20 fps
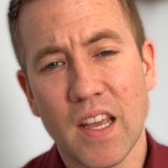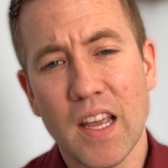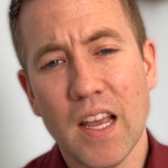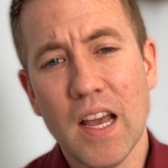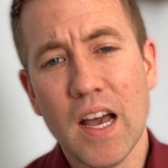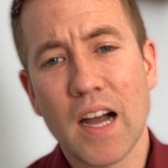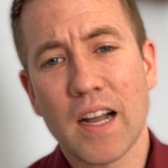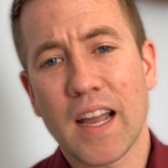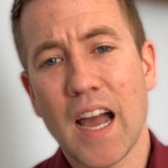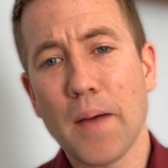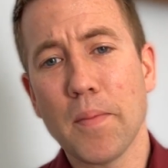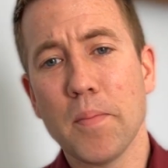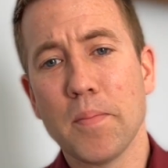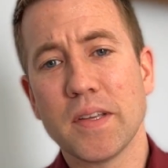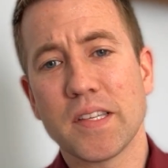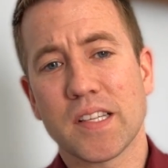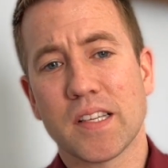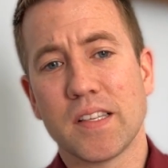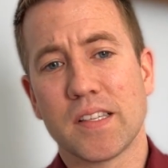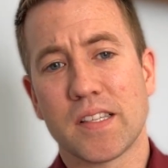A common
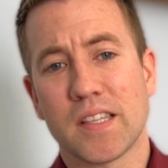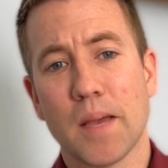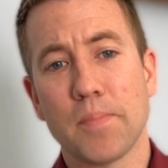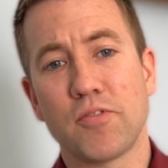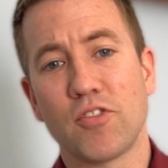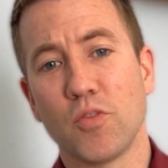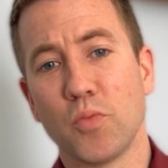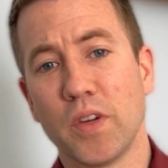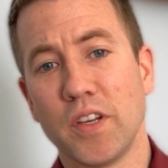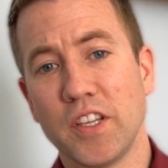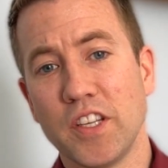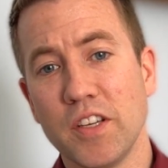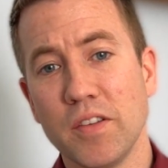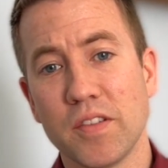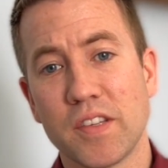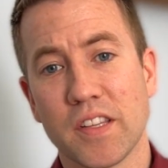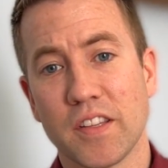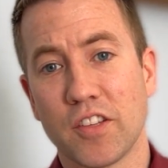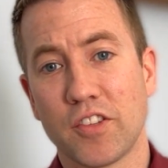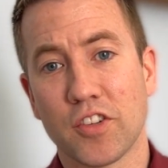misconception when
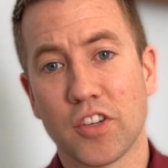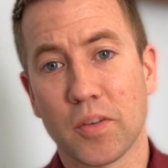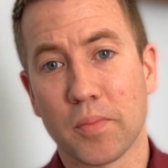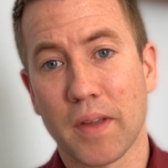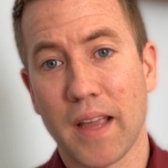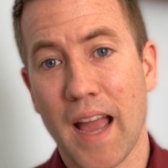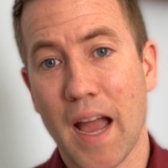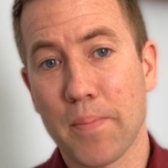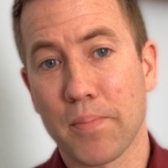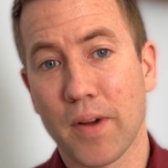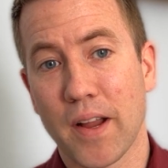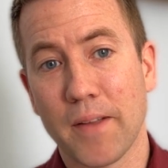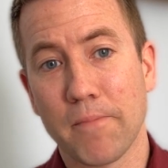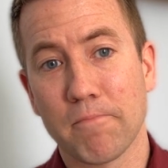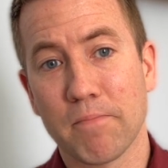using the term cap rate